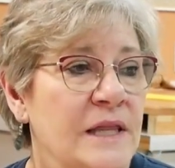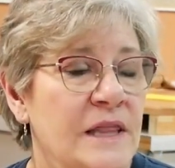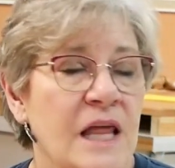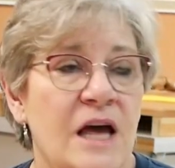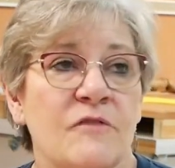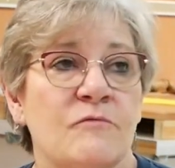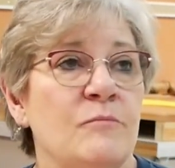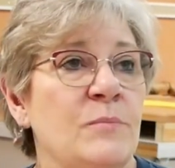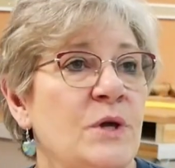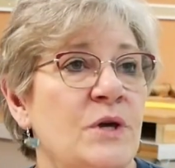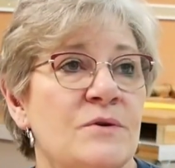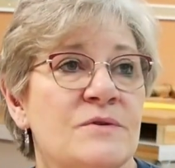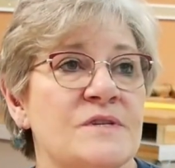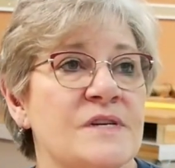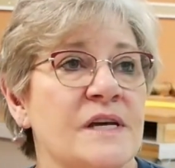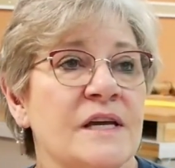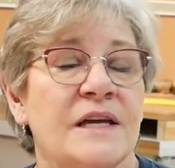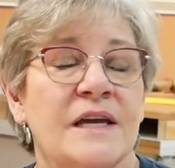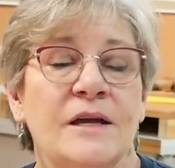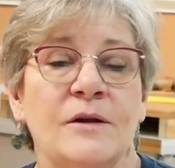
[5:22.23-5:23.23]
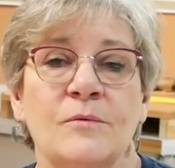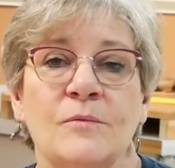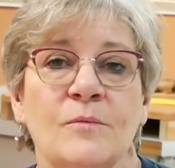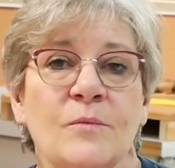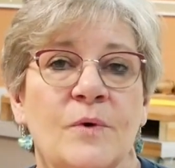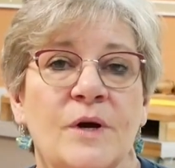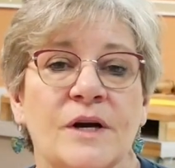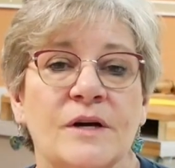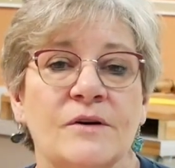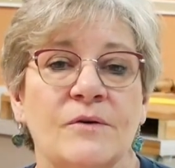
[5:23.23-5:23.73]
We love music,
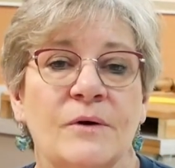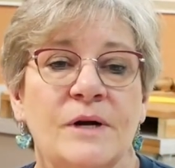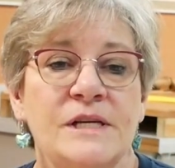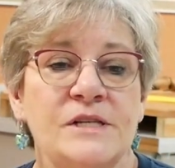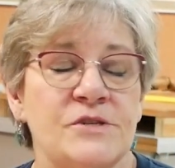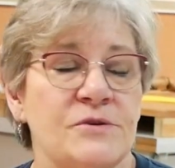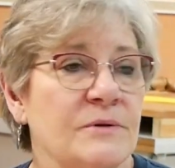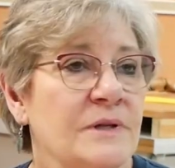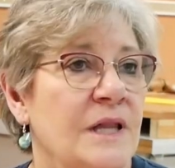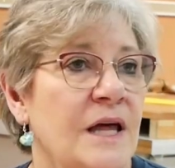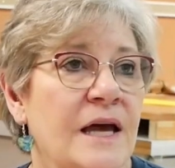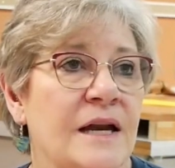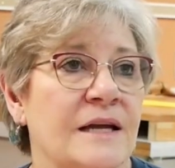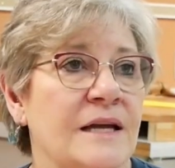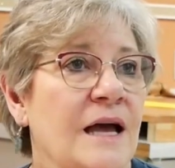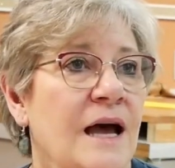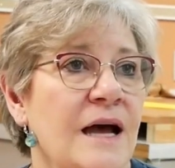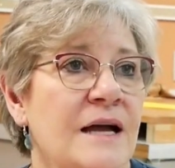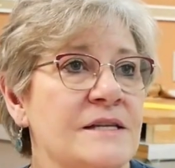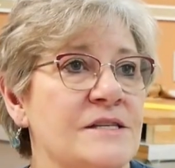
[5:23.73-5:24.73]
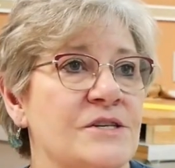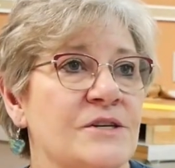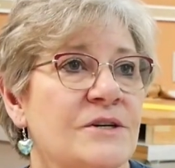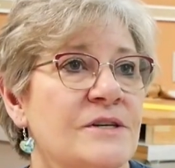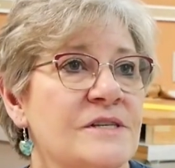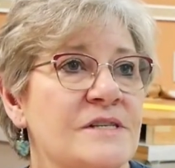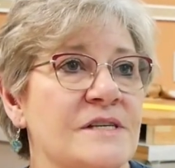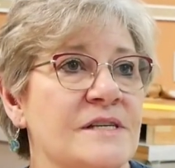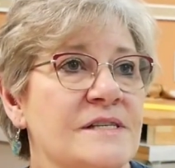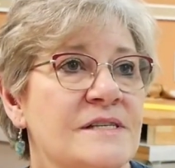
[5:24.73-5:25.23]
and we're going to a lot of
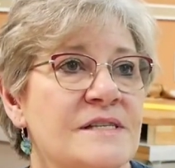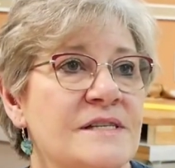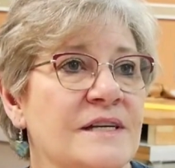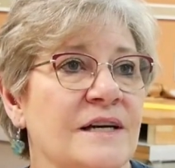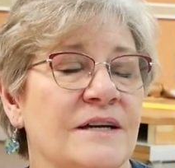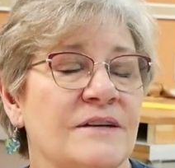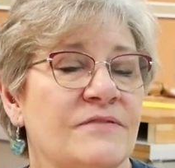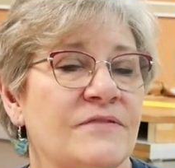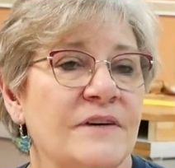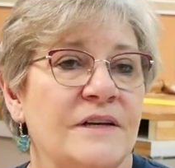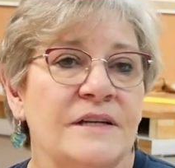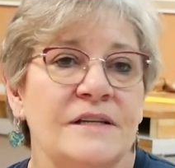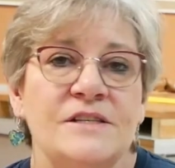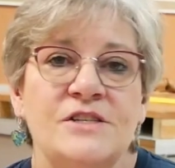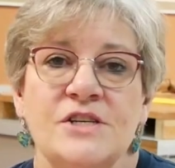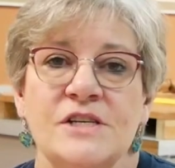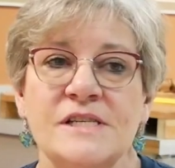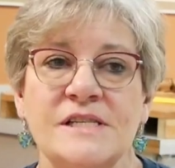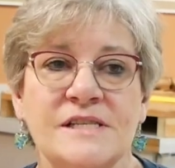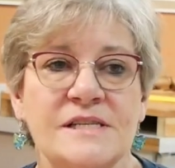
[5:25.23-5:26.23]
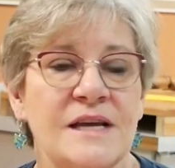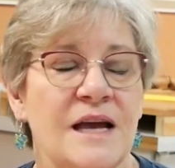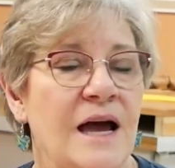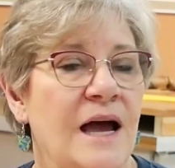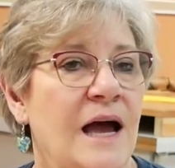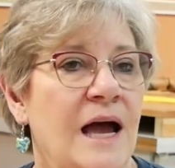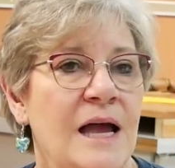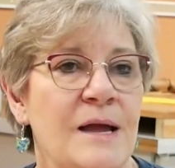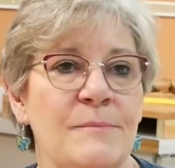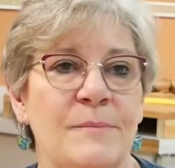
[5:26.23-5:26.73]
concerts and stuff. And just,
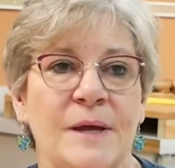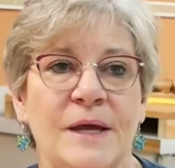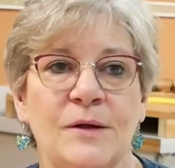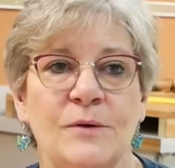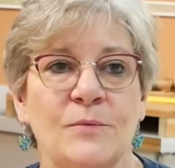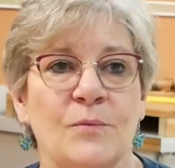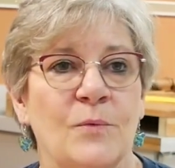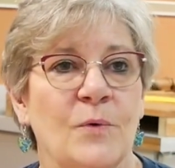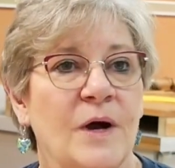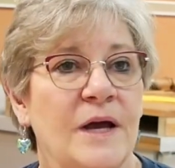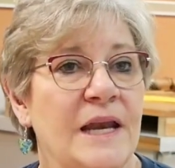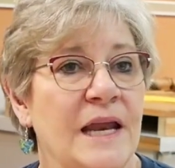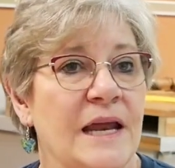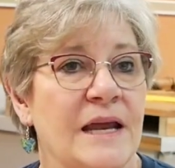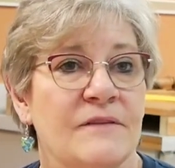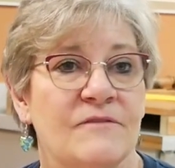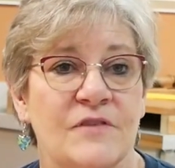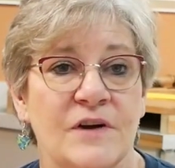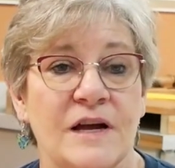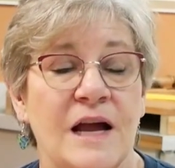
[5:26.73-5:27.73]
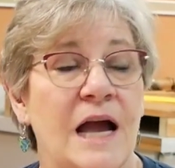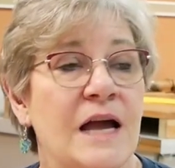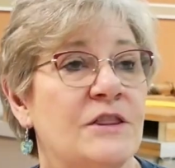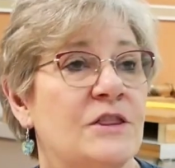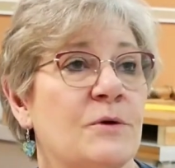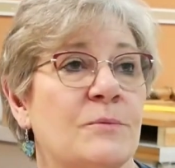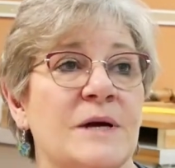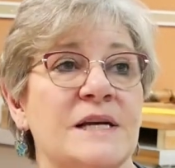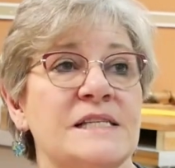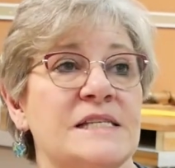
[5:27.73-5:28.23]
I
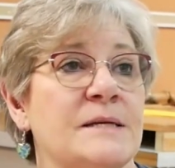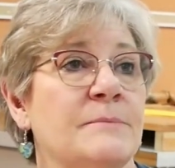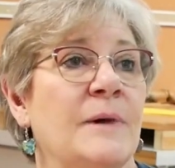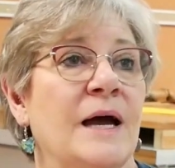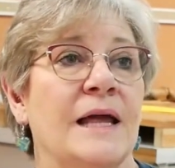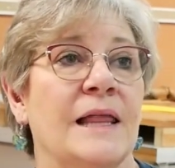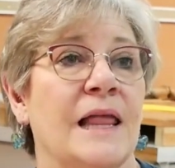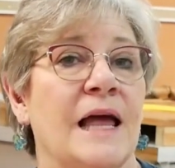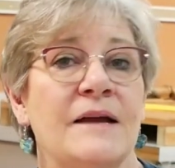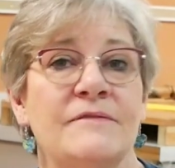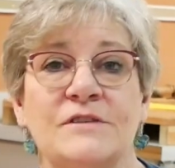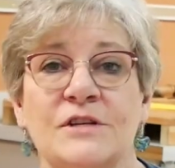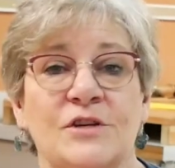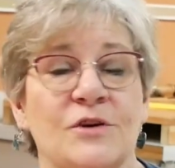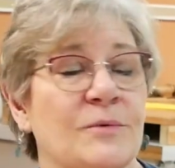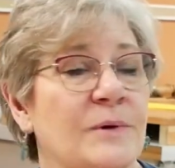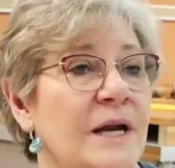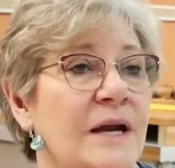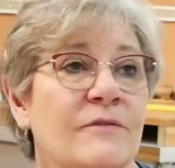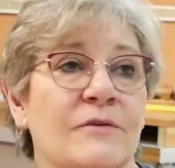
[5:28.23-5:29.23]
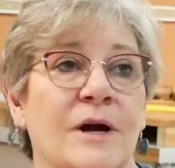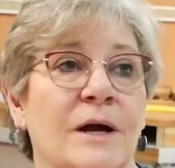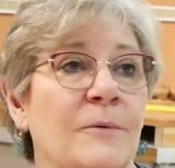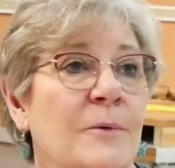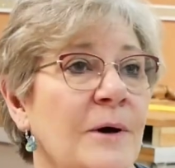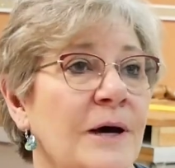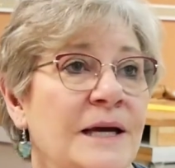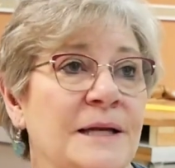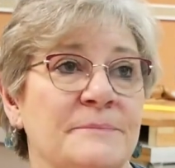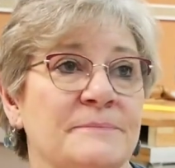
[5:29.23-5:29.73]
got the rest of my life to do whatever
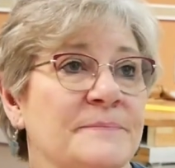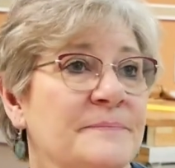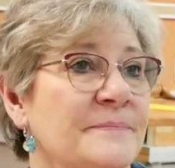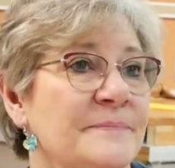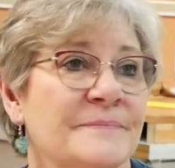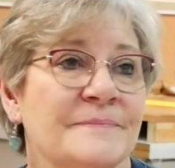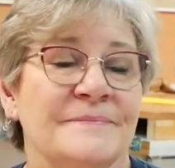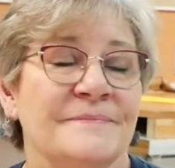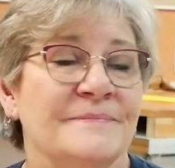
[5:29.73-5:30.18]
I want.